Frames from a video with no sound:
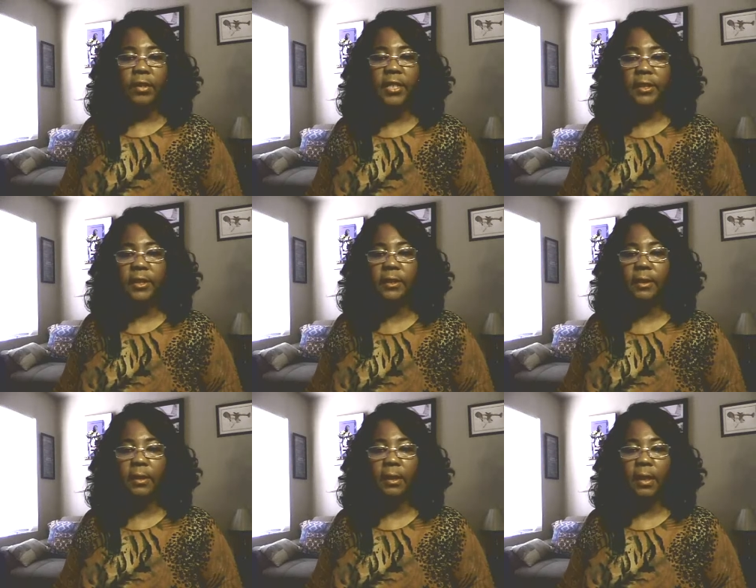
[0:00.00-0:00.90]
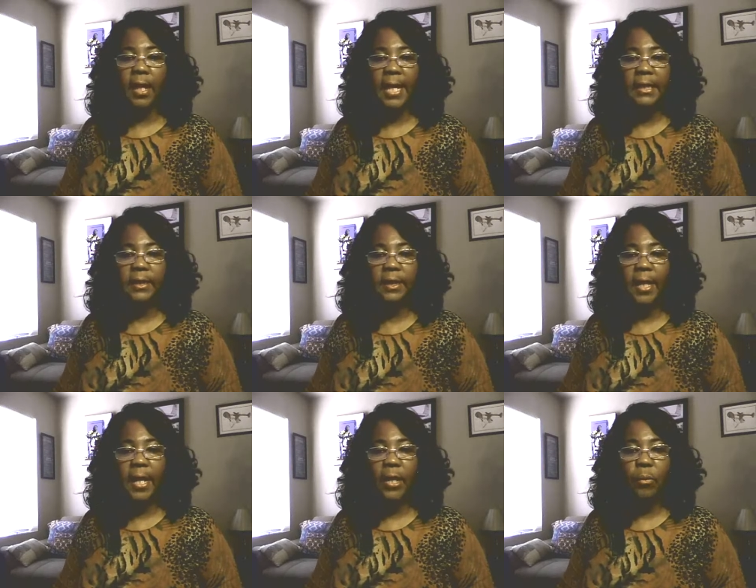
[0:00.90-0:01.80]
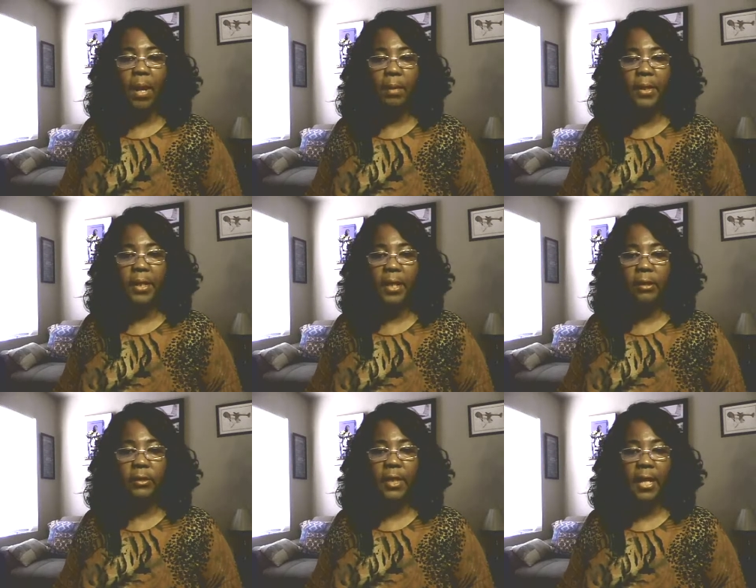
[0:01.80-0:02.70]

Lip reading: this ACA Obamacare